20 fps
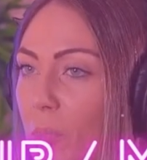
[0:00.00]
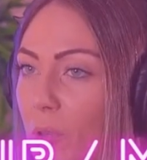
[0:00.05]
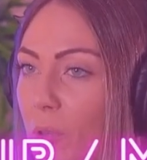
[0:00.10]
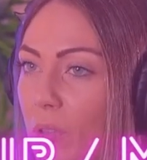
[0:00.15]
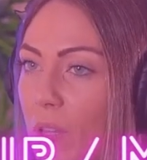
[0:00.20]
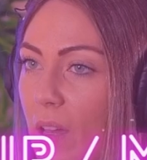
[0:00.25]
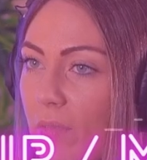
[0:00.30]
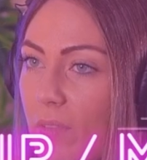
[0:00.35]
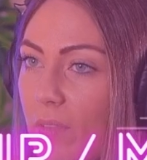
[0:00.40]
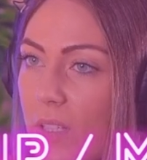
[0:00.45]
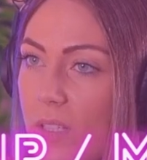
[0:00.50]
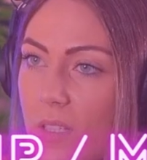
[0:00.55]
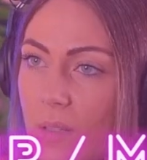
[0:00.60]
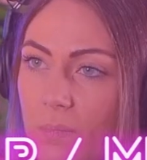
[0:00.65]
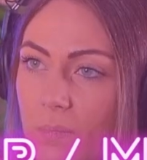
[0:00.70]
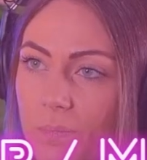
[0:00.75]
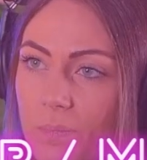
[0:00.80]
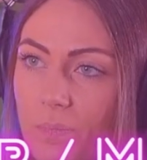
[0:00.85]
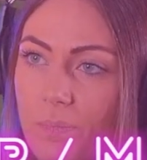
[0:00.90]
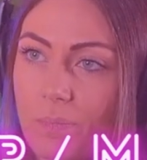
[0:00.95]
so I'm
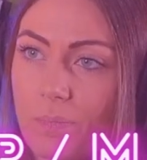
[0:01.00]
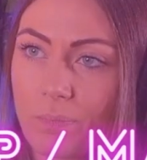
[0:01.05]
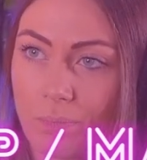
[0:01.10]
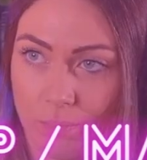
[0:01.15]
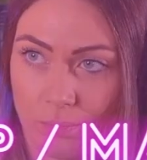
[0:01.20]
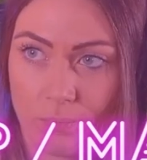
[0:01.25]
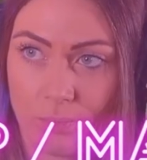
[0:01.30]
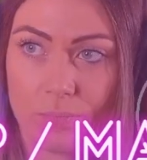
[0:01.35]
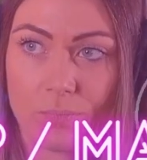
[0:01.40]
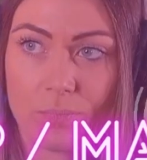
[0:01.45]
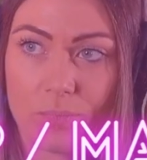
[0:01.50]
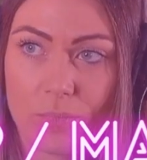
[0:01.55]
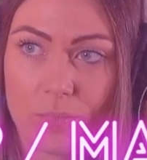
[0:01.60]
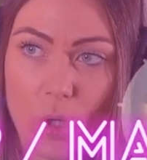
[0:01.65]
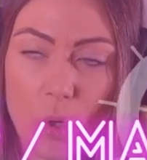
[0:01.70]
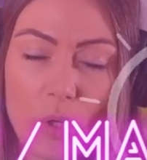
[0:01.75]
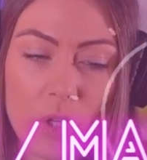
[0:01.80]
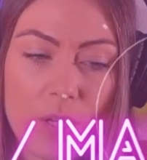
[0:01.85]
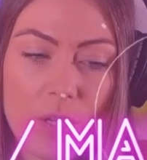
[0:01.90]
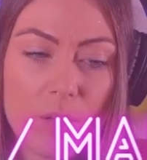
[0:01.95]
excited to hear what you have
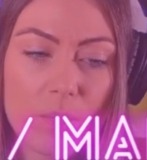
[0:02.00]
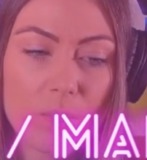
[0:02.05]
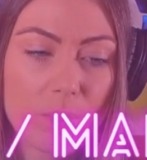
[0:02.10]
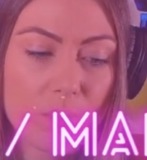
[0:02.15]
to say.